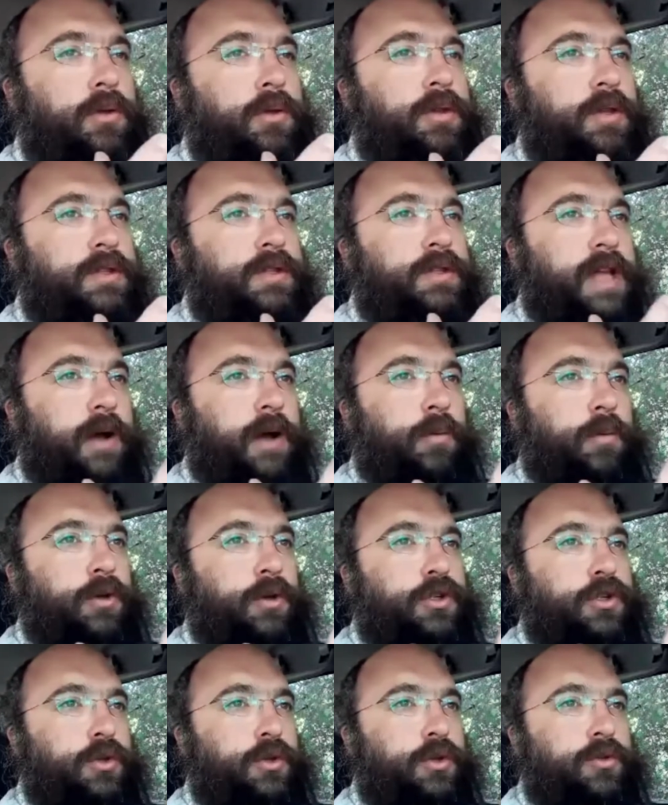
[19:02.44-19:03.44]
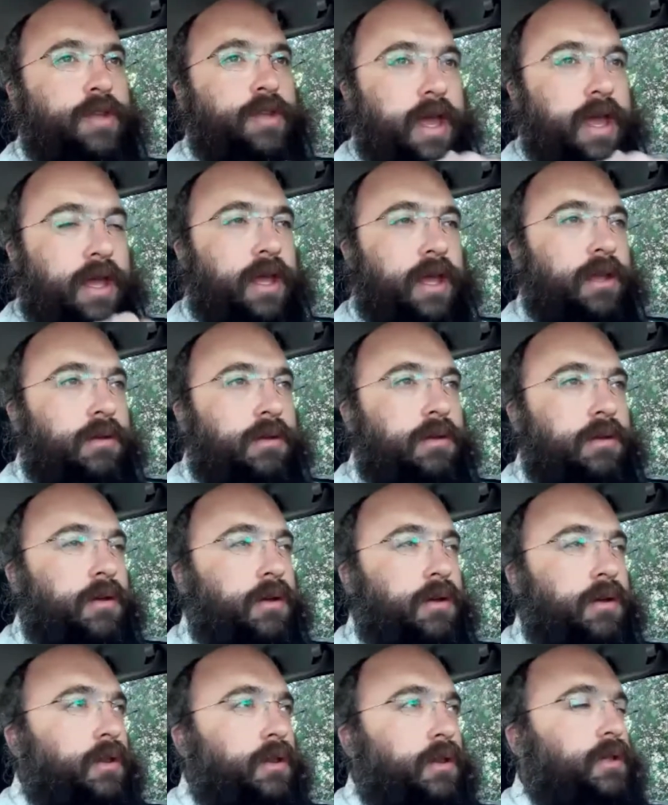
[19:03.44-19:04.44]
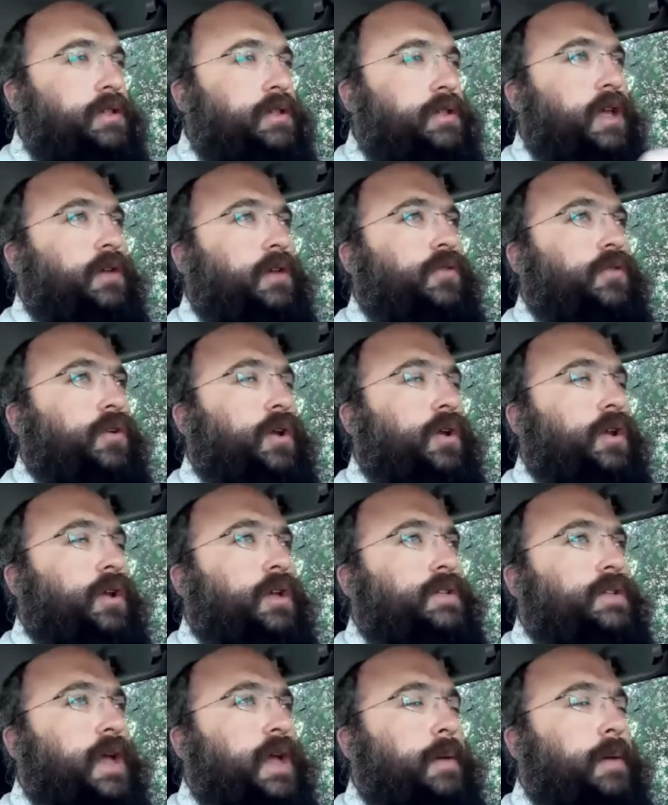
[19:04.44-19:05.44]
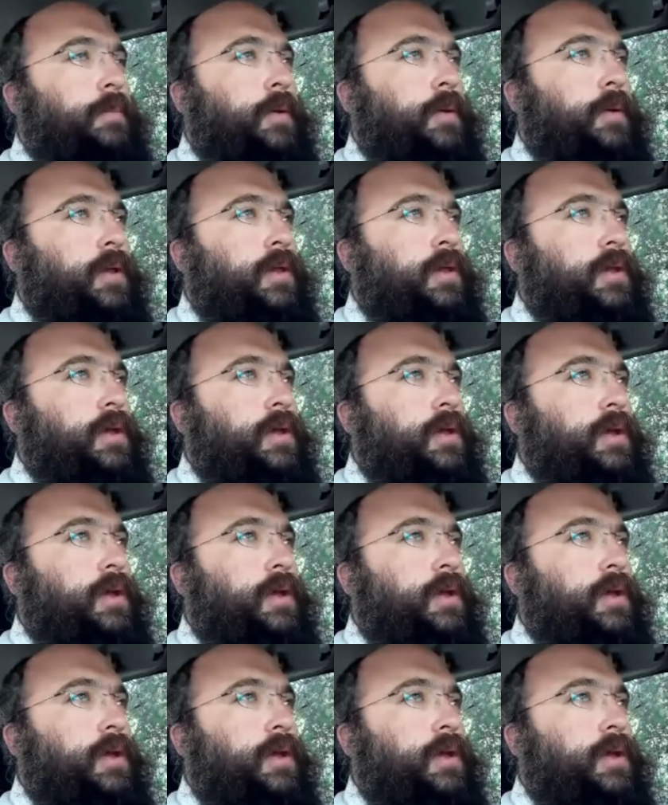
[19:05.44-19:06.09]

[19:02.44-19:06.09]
is that which you take in. Let's take for an example,